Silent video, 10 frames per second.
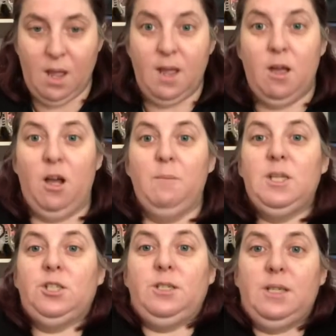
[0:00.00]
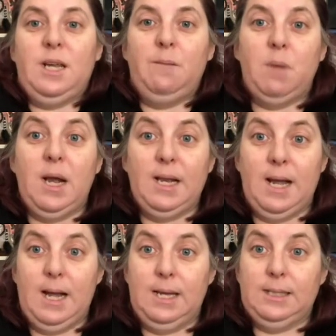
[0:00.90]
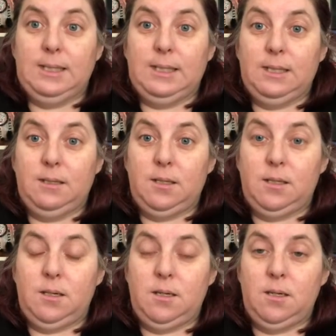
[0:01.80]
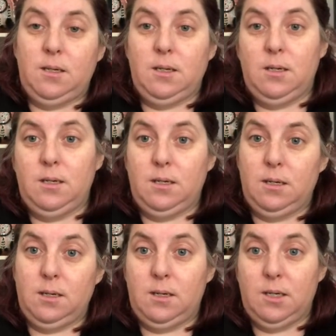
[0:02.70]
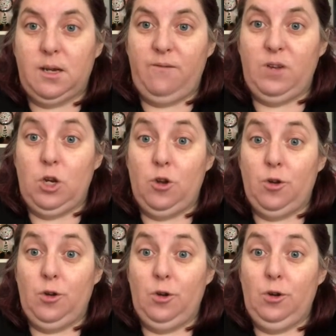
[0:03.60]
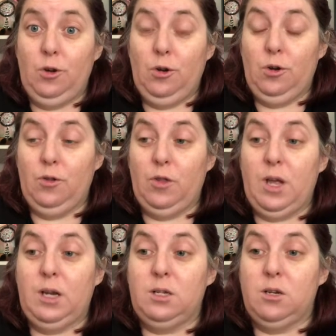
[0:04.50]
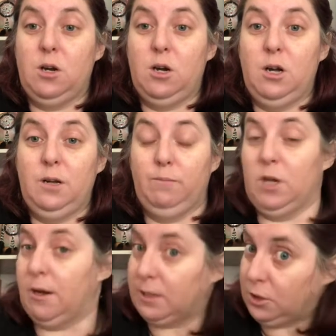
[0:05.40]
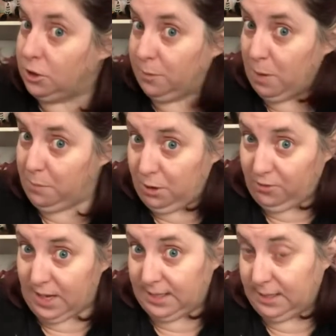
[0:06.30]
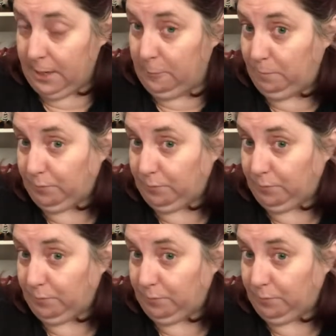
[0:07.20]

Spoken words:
I mentioned in my last video that I'm going to do my birthday sale.